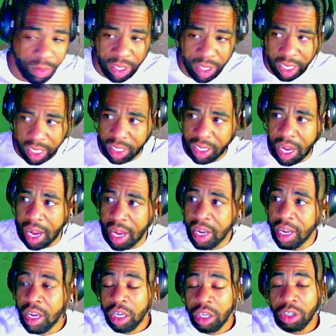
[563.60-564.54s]
this guy.
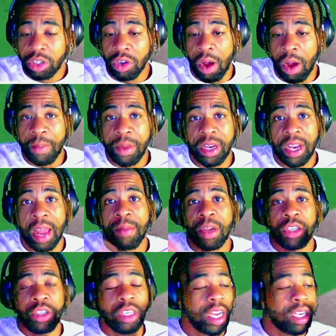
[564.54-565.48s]
So I mean, like, make
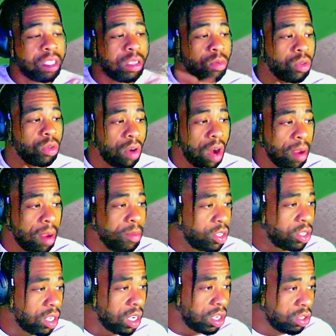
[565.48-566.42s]
sure you guys subscribe. Make
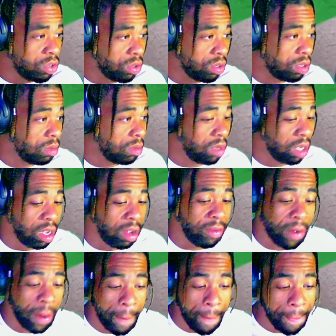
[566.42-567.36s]
sure you guys show some
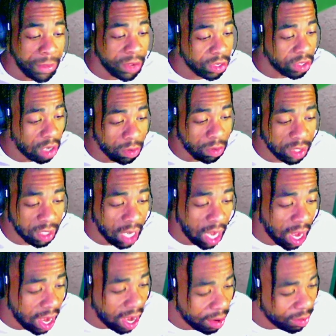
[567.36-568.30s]
love. The song was
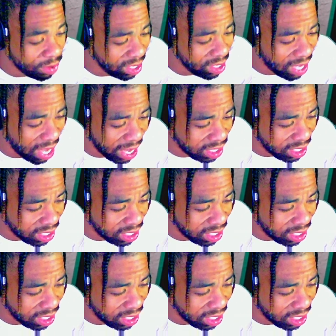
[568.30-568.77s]
hot. I really liked